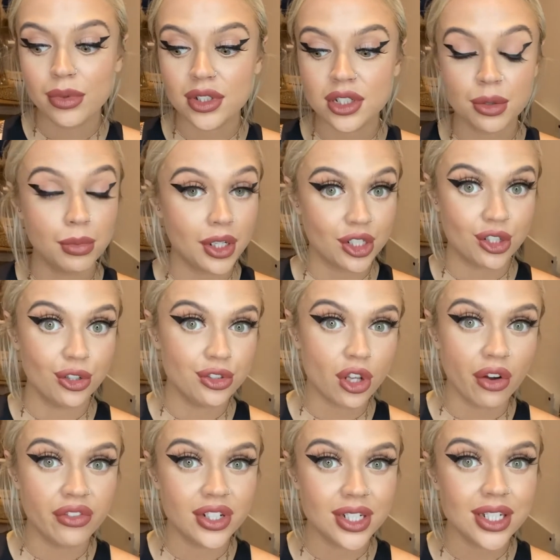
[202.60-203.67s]
Some lash glues
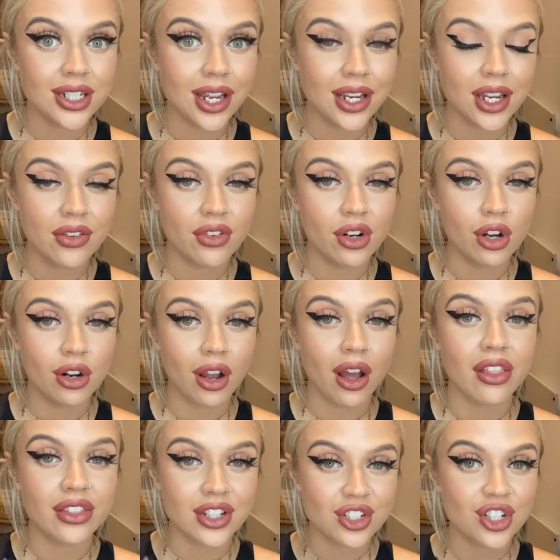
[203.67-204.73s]
obviously take even longer.
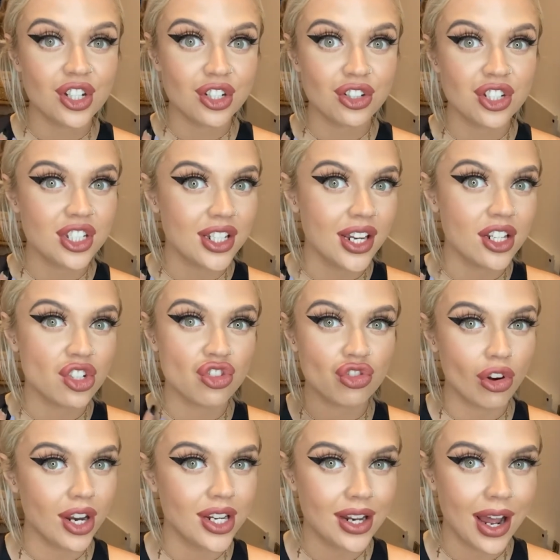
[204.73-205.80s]
These you can just stick
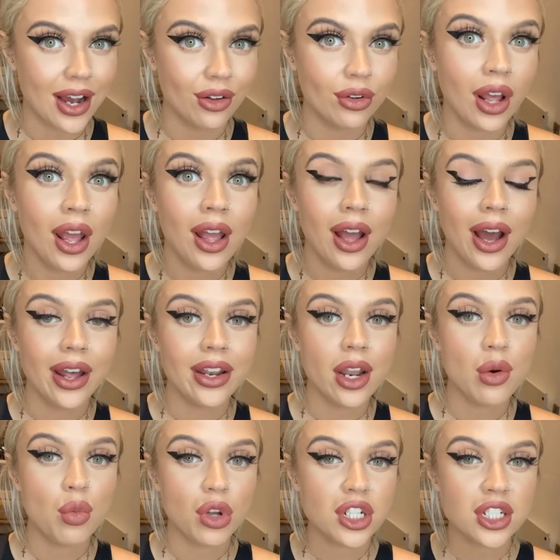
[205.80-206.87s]
straight down, and
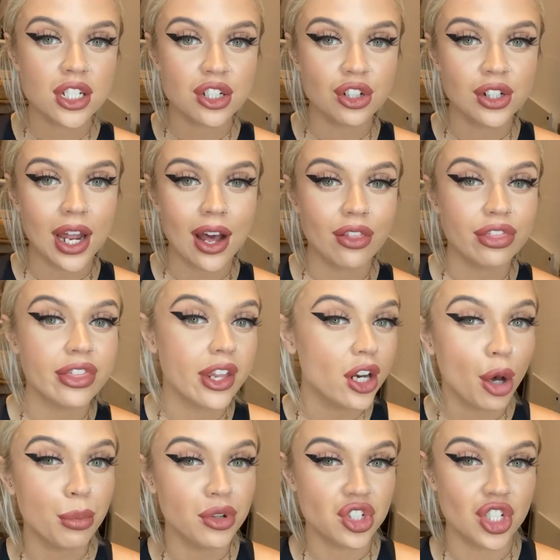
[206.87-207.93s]
then once they're stuck down, they're
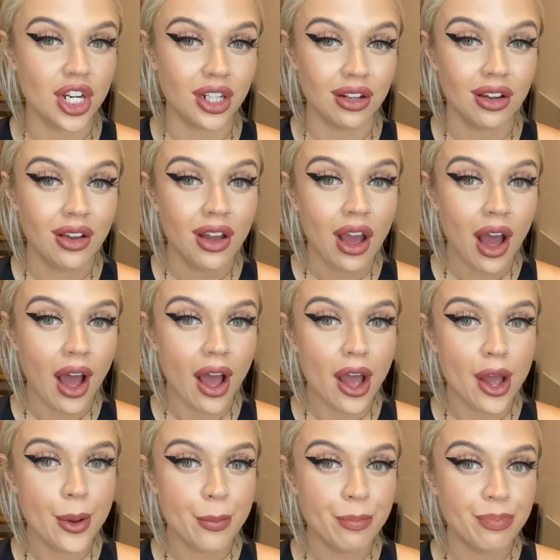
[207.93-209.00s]
not budging.
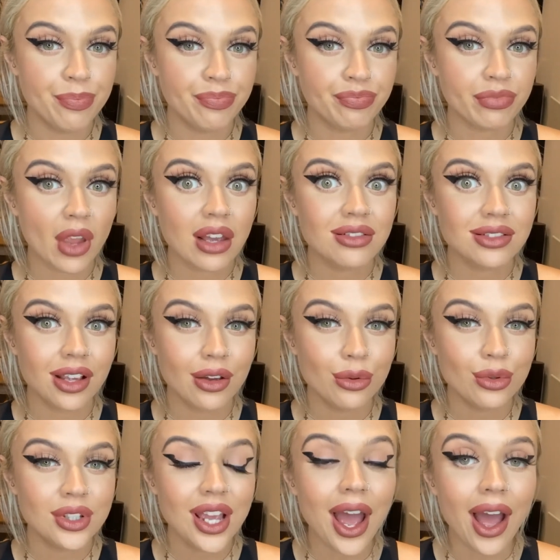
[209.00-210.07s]

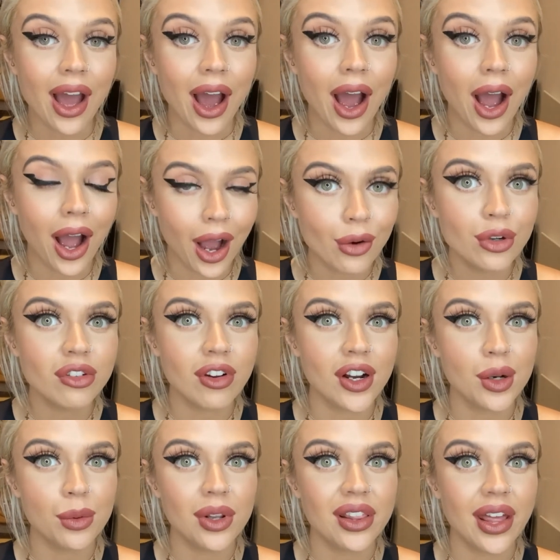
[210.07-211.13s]
So yeah, how
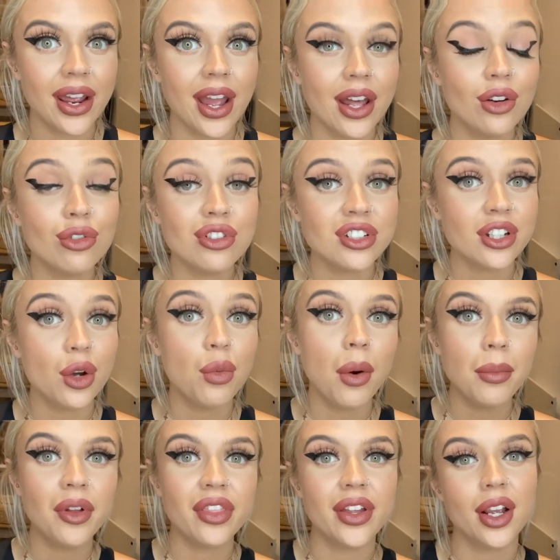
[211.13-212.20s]
incredible are they? And also one
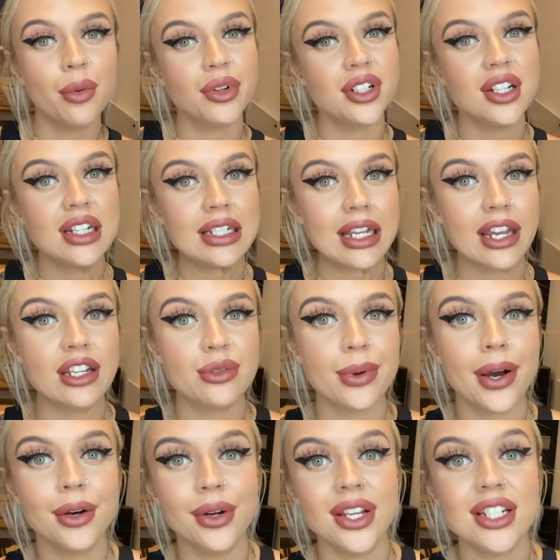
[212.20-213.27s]
more thing I wanted to say as
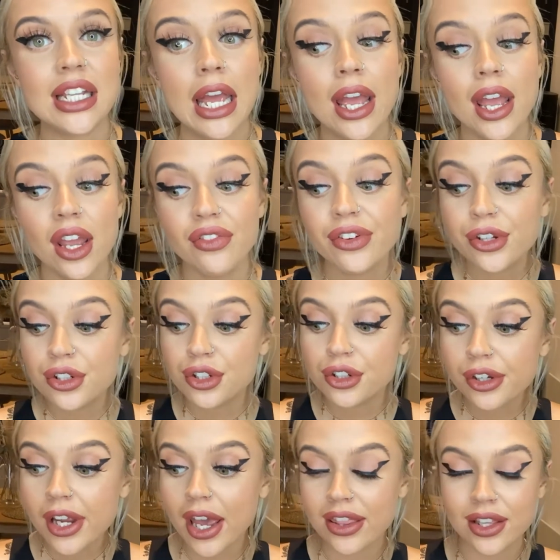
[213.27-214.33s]
well is if you do
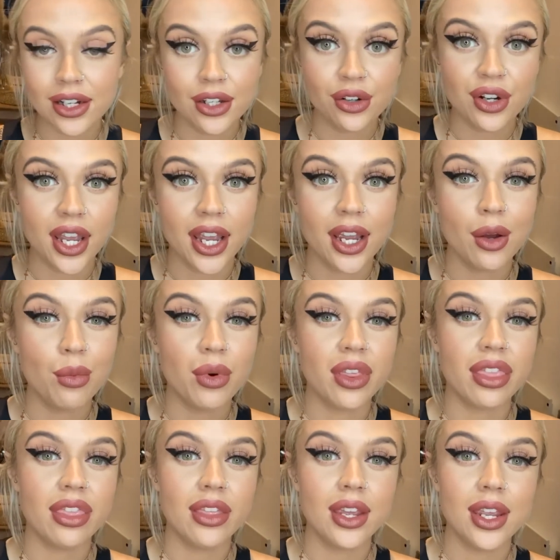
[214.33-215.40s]
get the little kit
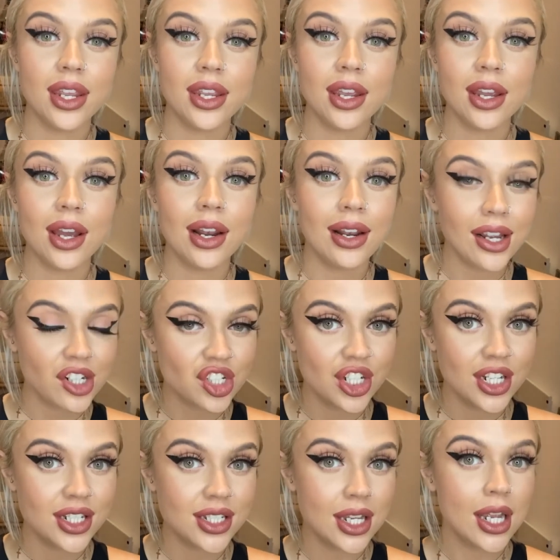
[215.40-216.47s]
with the
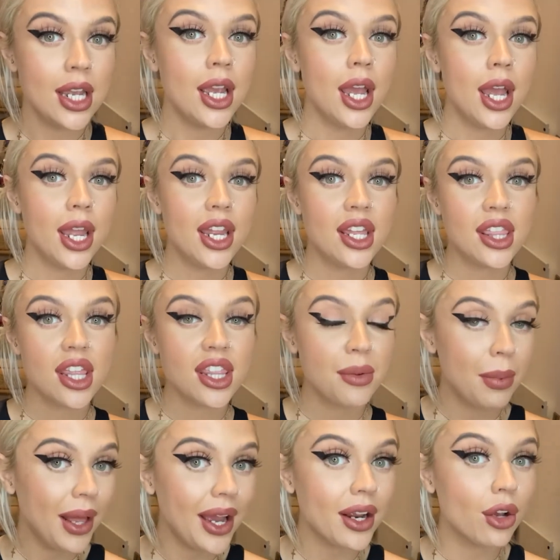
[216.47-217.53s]
lashes, either the
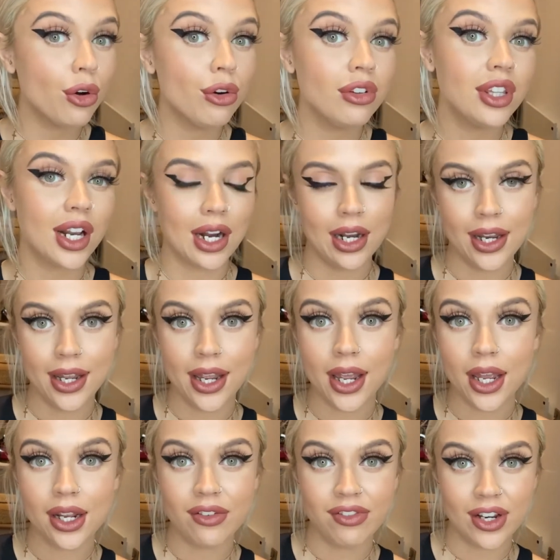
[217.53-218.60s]
black or the
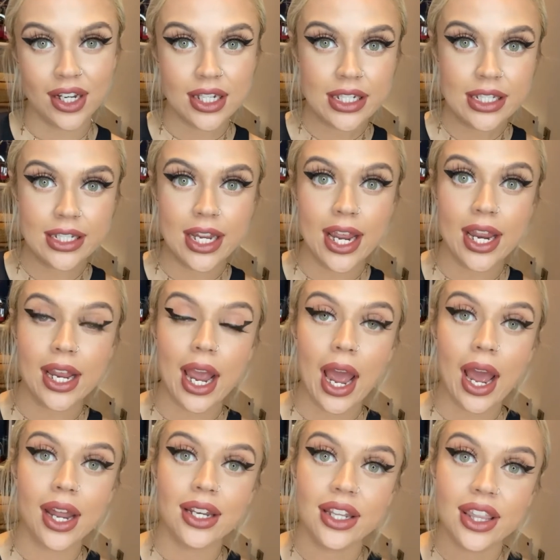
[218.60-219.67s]
clear flick and stick
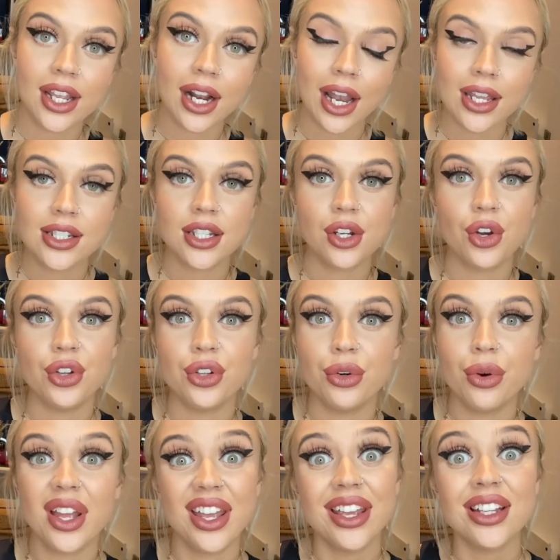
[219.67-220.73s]
and the cleansing oil,
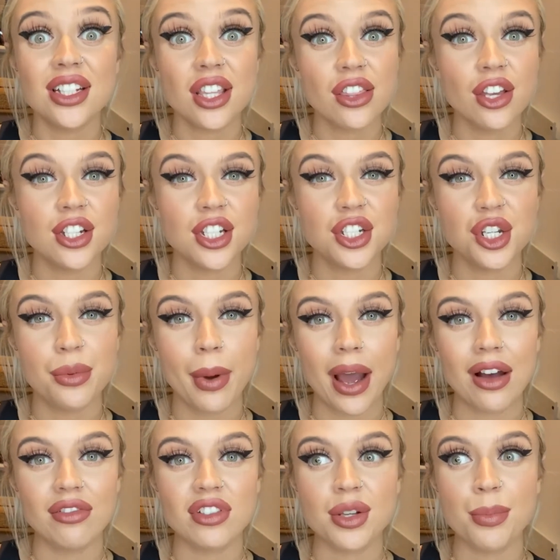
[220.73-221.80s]
it is
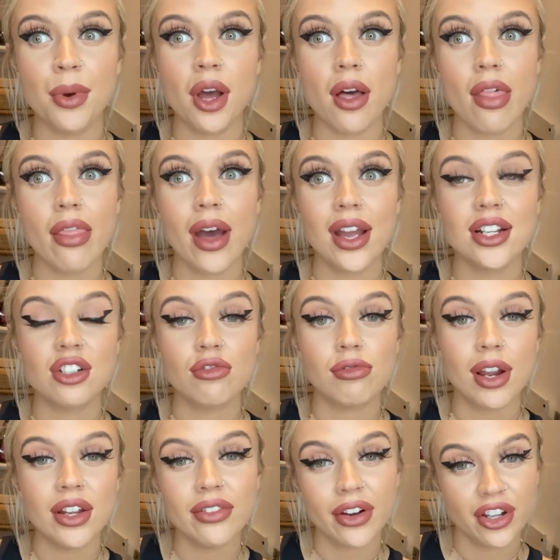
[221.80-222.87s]
£32, but that is
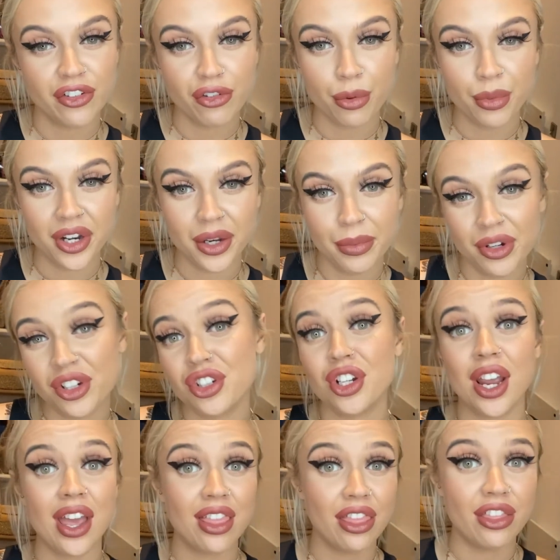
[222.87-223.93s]
great value for your money because you're
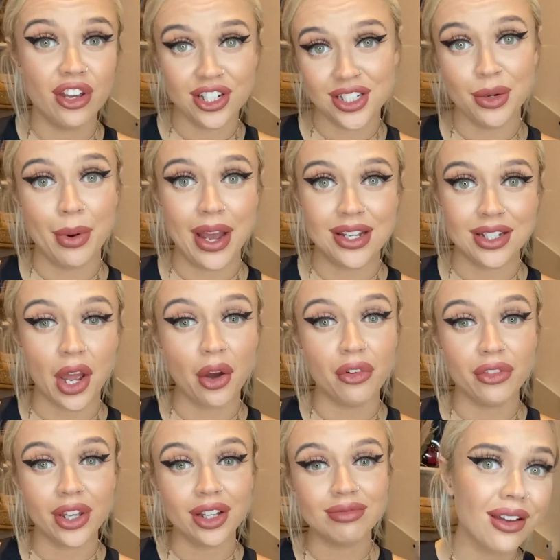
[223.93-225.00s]
getting 30 wears out of
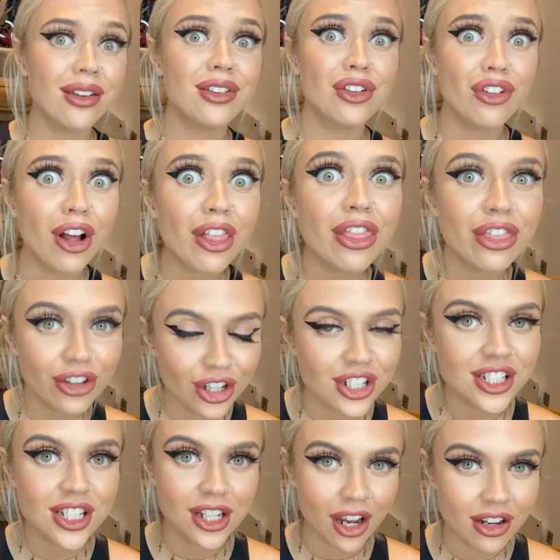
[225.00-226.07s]
it. You've got
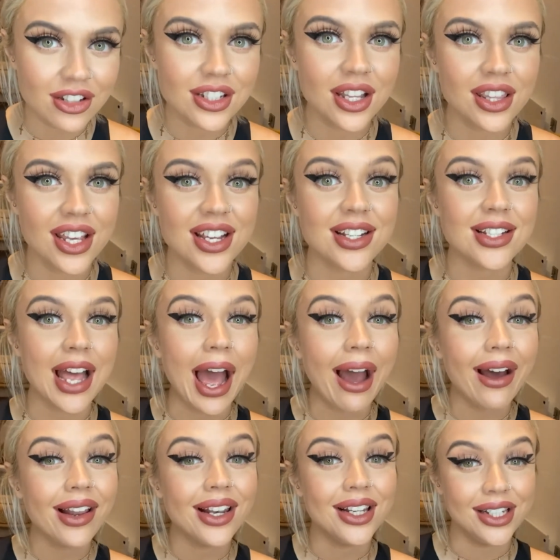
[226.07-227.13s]
30 goes at this
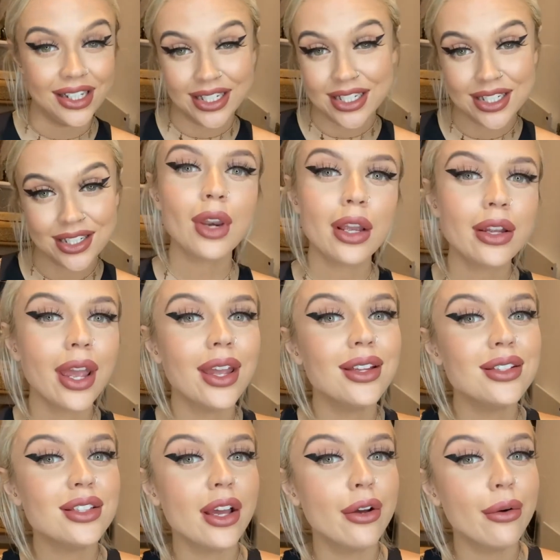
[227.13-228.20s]
at least.
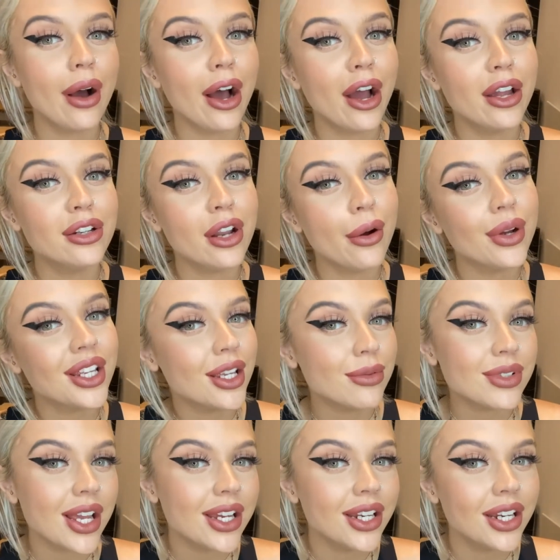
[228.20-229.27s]
Okay, so I know I keep
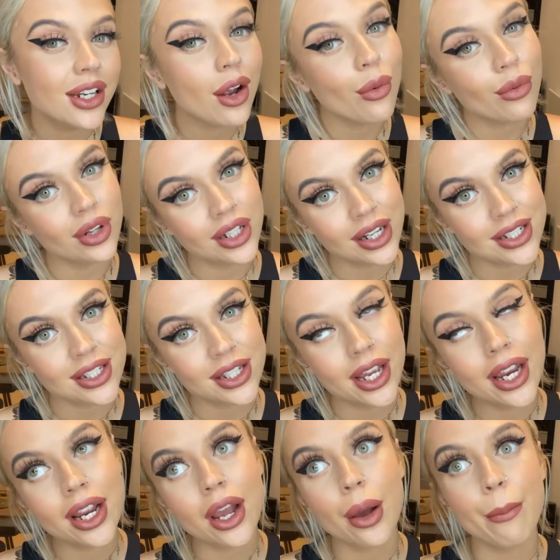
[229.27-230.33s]
saying one last
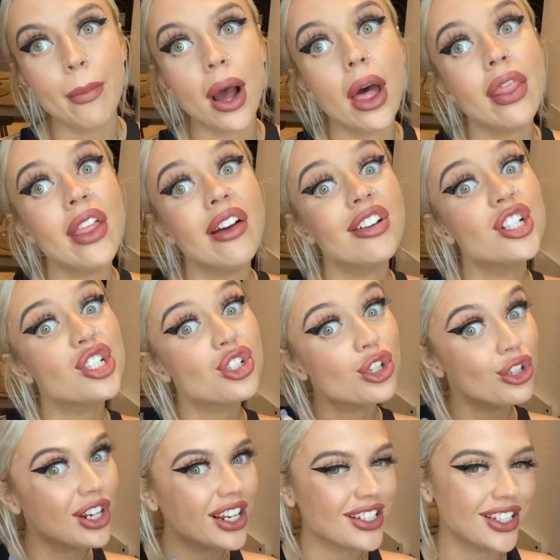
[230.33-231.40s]
thing, but there is
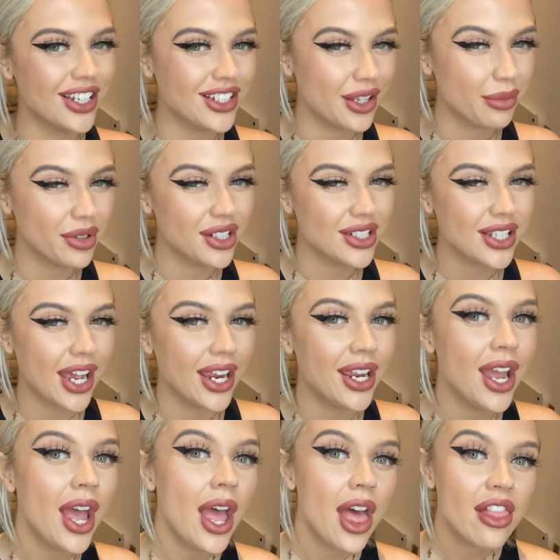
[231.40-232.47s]
two last things I'm going to say.
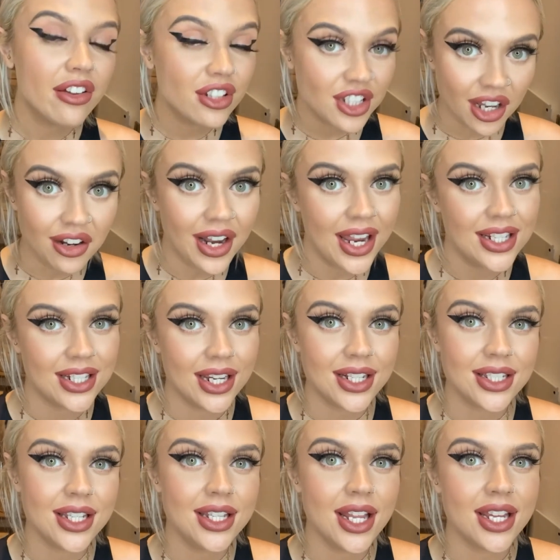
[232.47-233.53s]
There's no latex
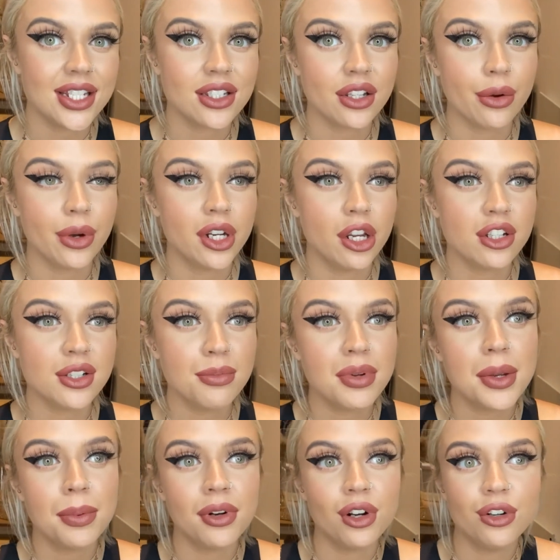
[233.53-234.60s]
in this, so I know some
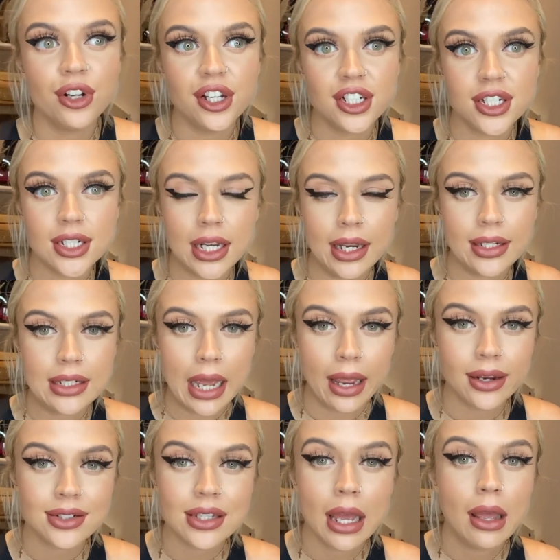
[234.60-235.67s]
people are allergic to
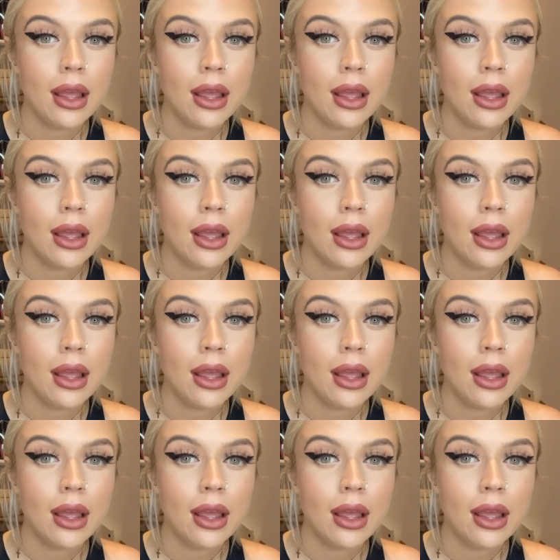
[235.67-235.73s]
latex.